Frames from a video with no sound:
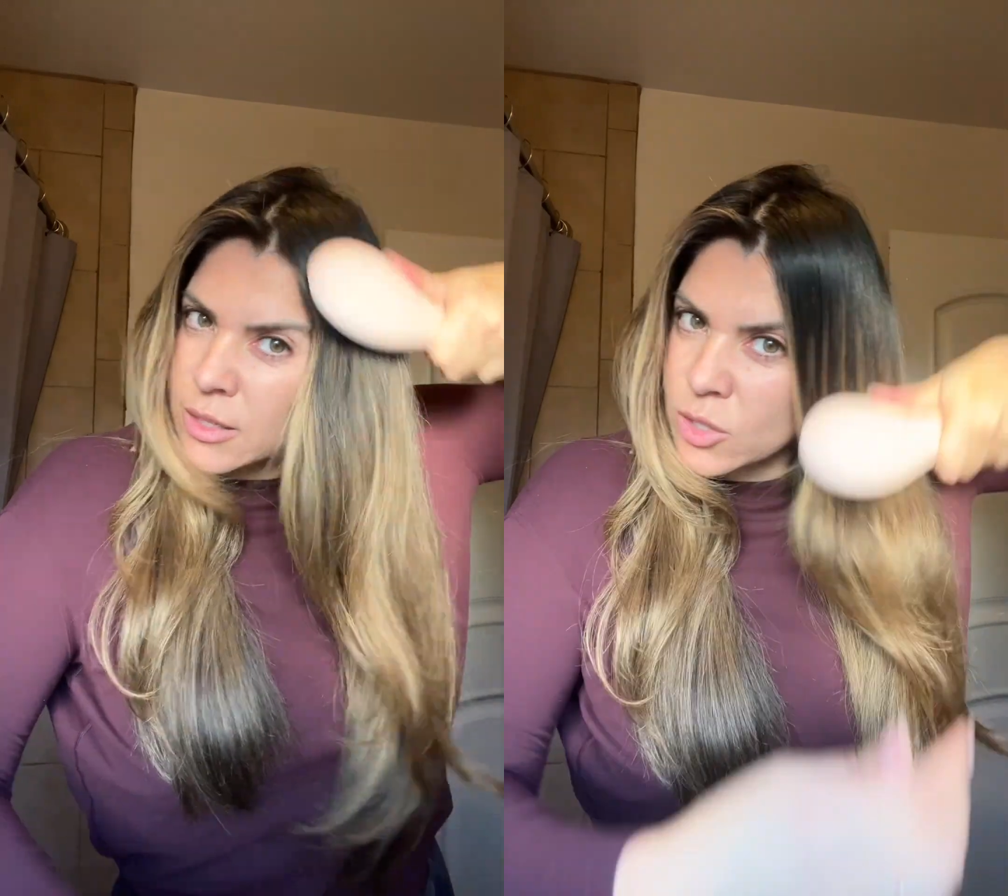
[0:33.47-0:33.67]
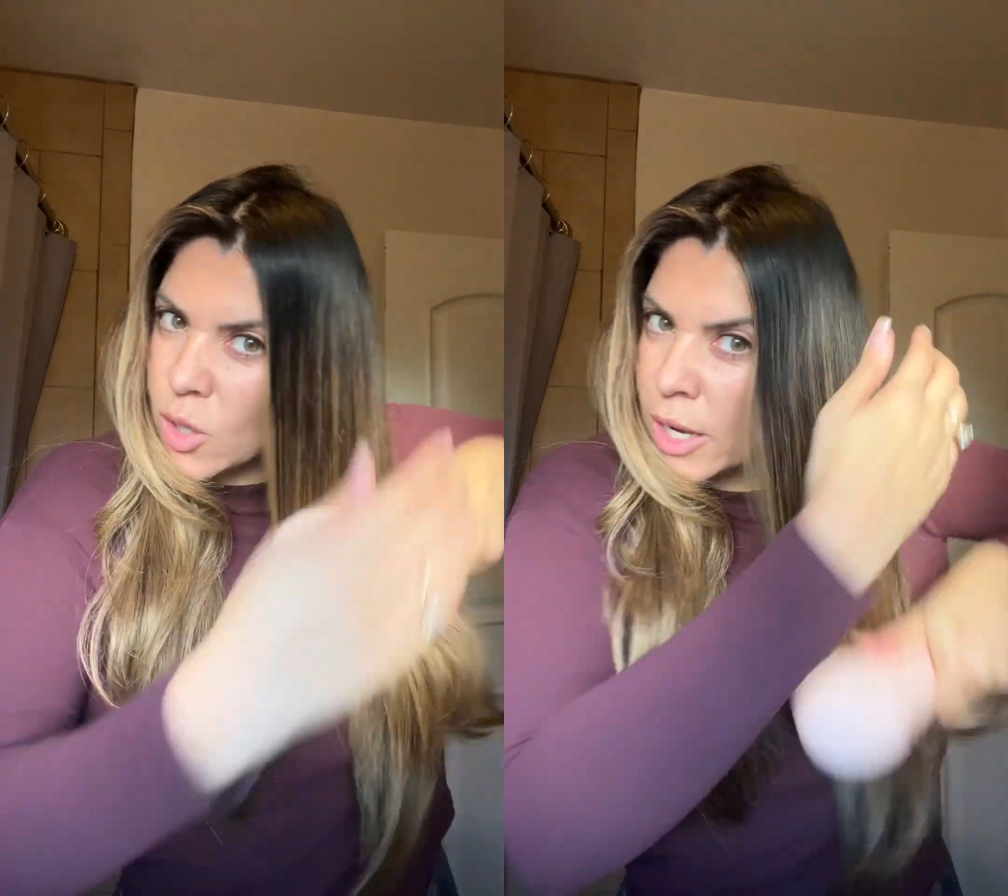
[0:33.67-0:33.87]

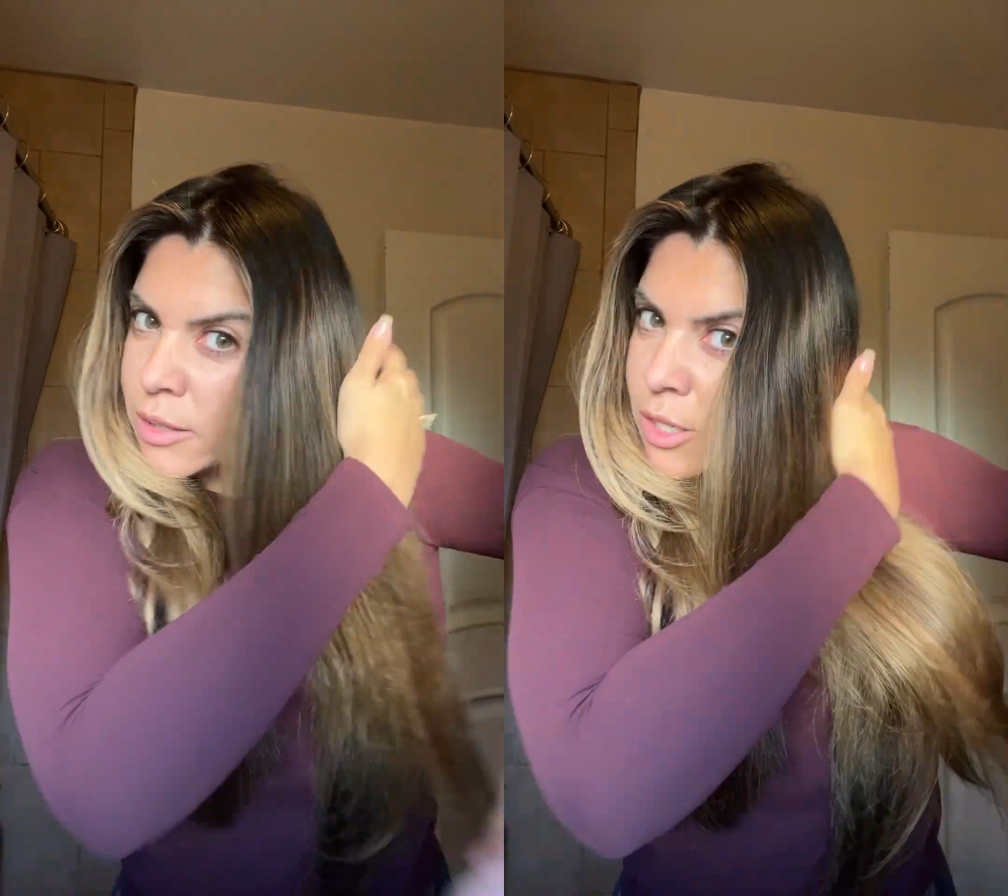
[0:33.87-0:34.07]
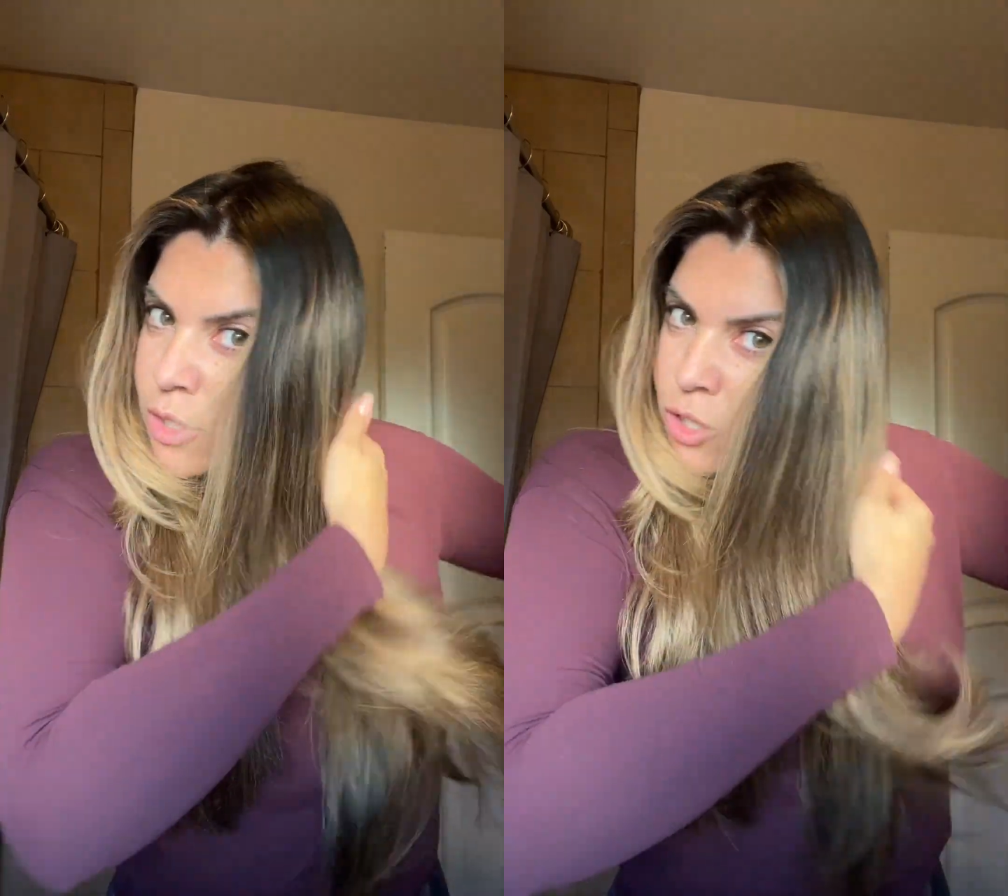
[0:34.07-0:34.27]
So
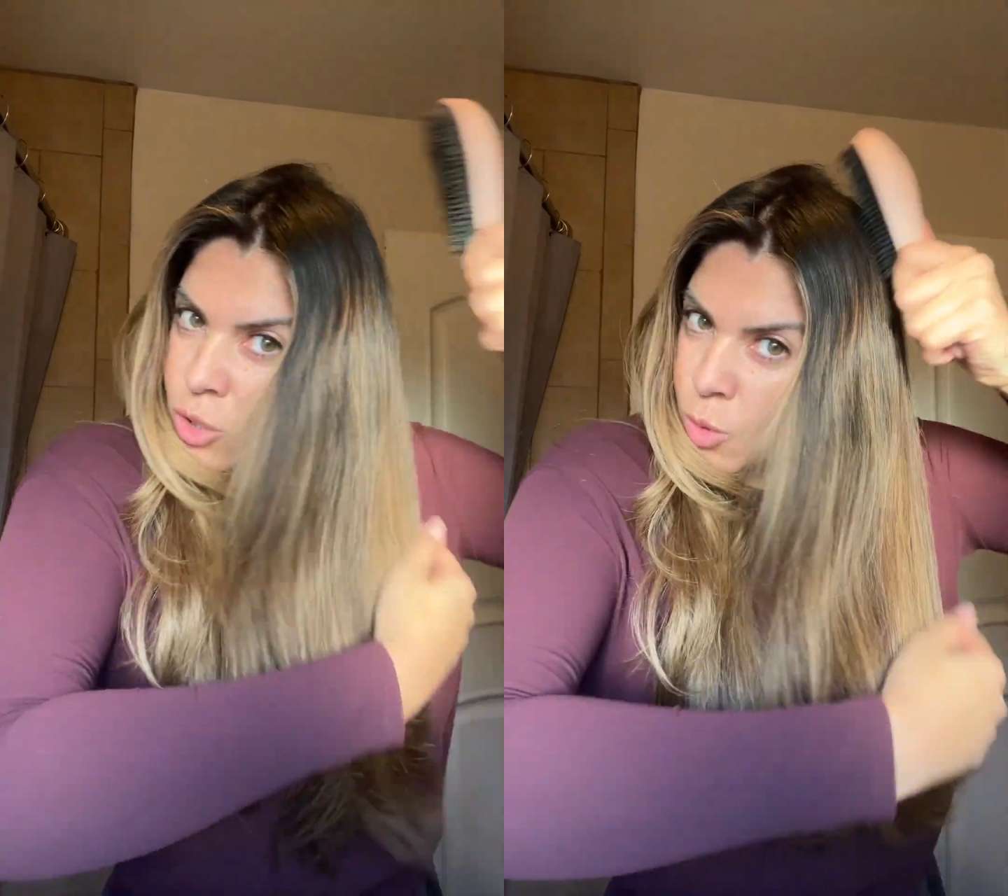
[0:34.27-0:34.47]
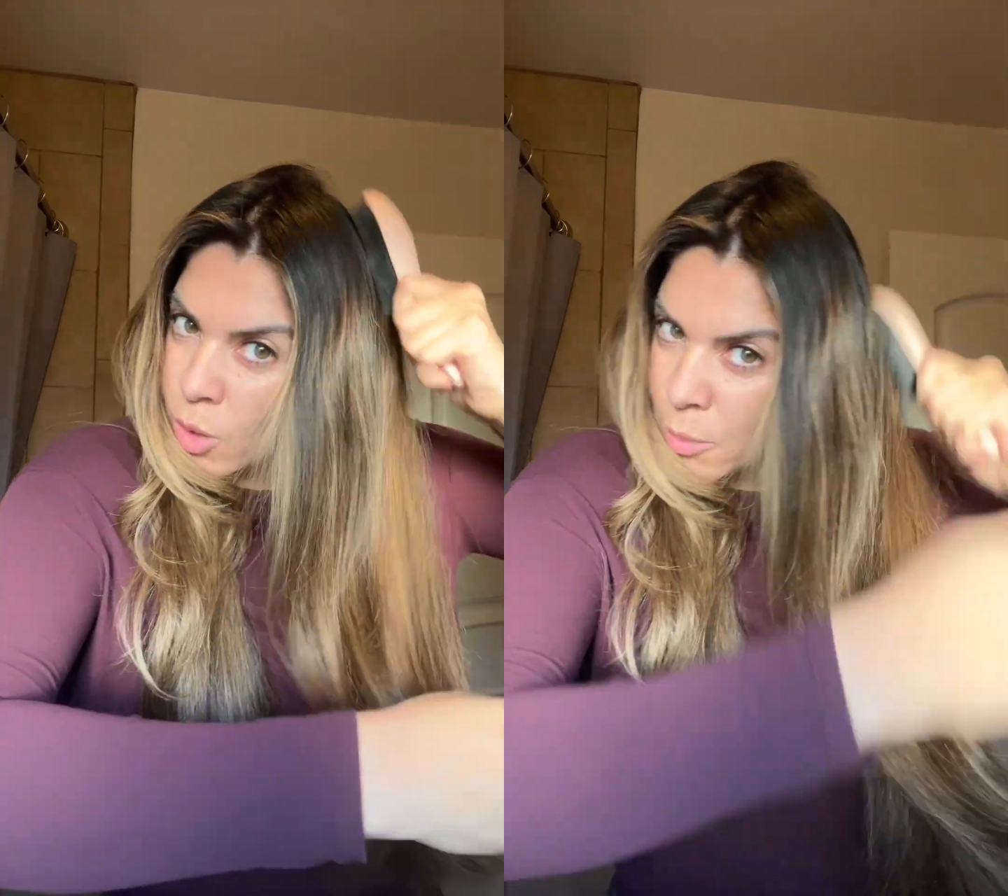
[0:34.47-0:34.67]
I literally
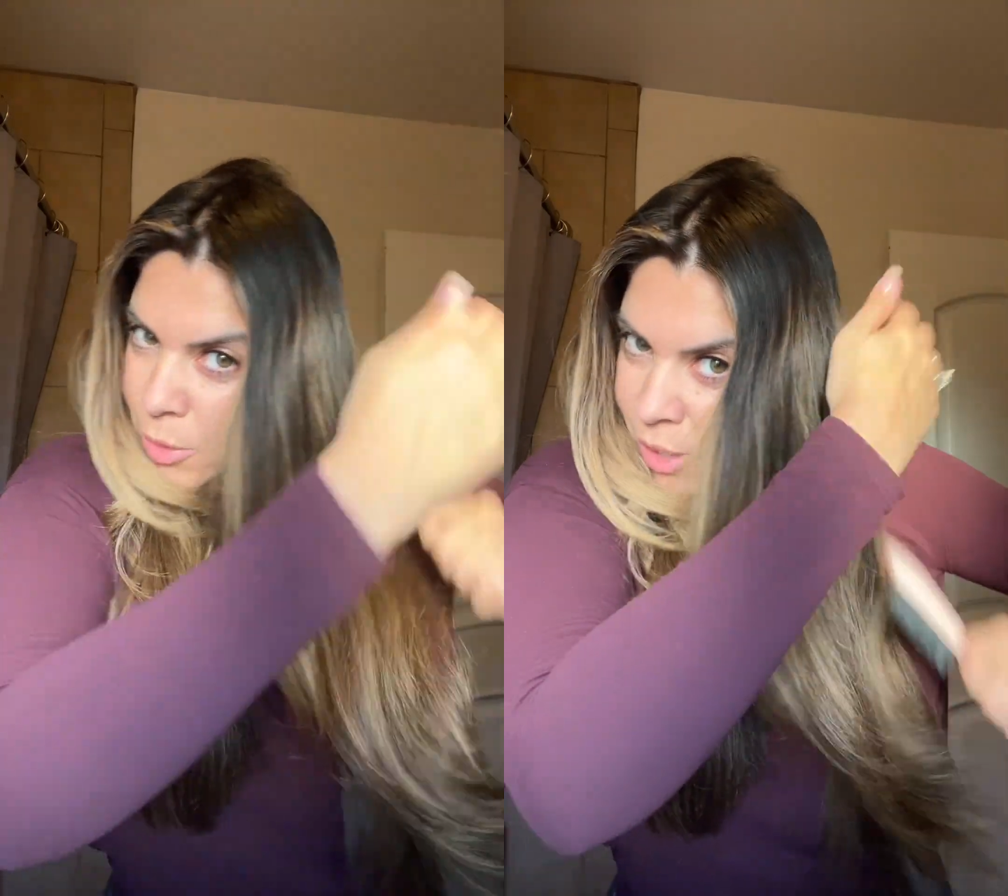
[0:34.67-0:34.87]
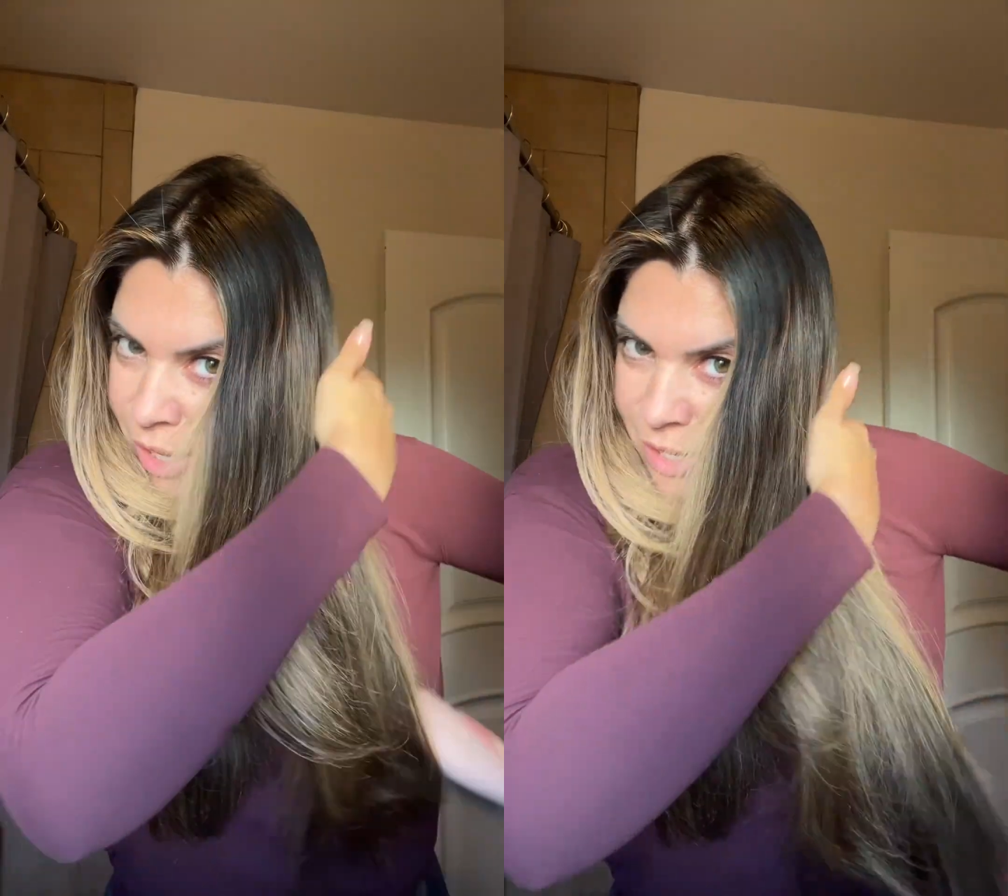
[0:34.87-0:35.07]
just woke up,
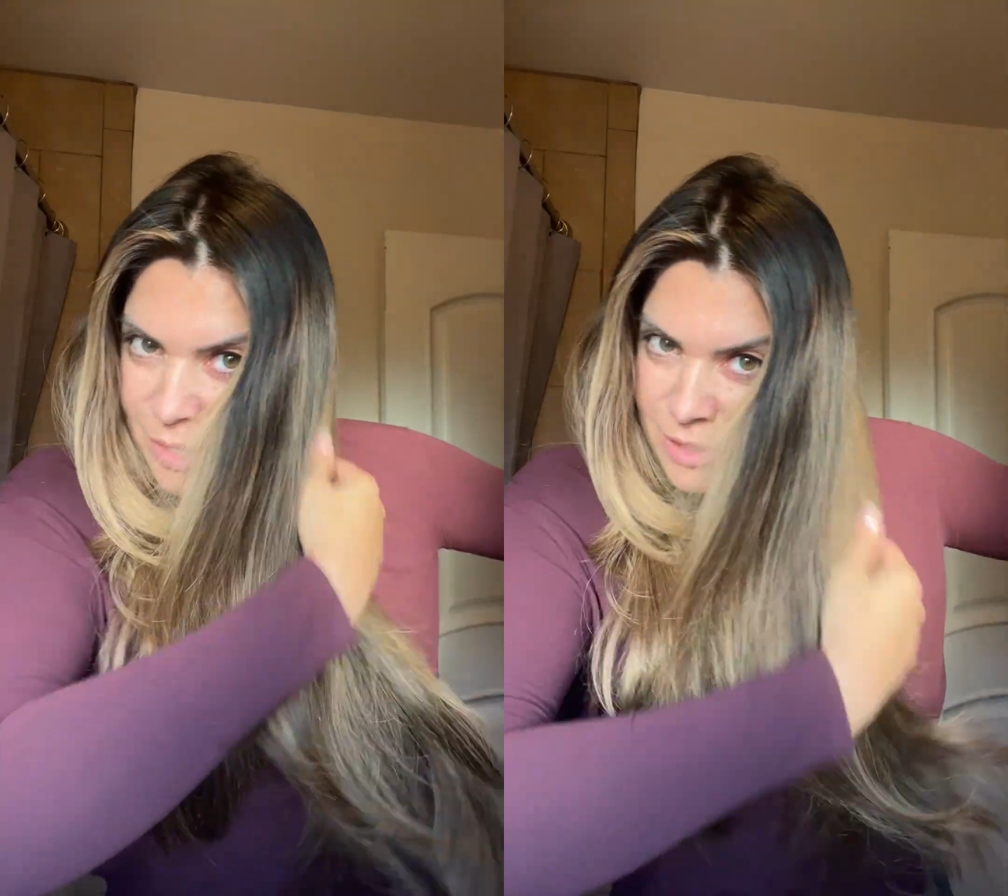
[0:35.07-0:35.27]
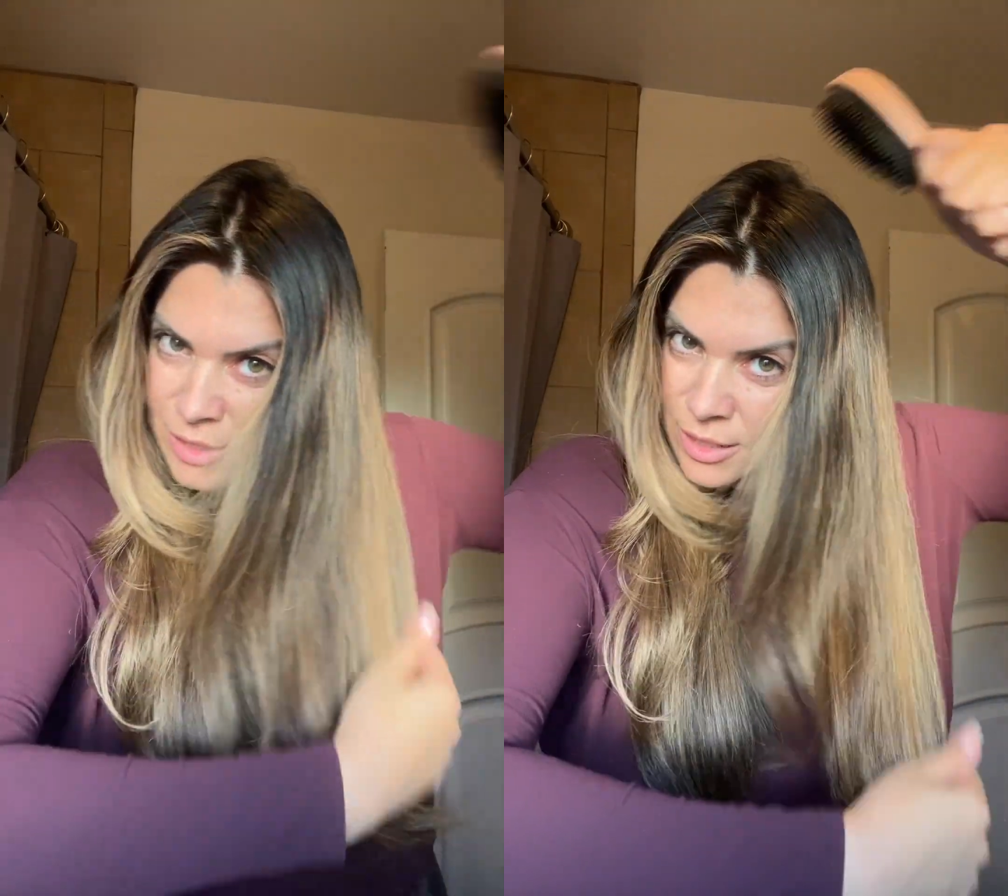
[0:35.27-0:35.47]
you
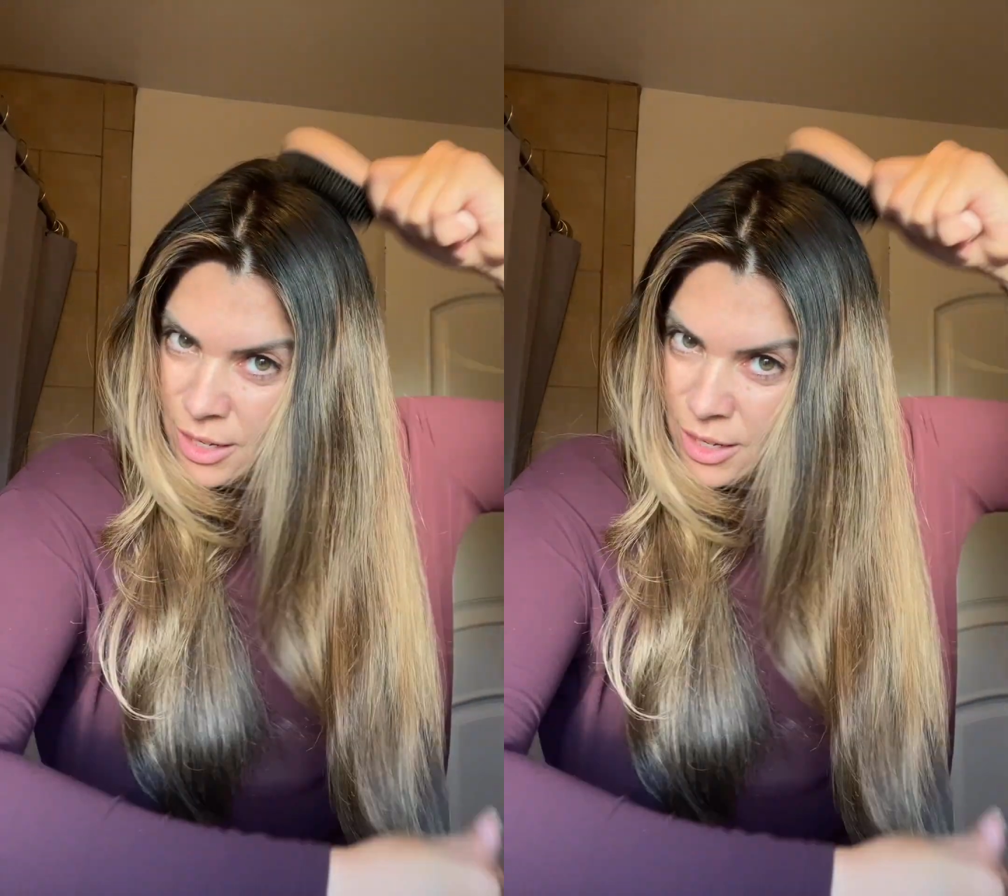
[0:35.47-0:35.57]
guys,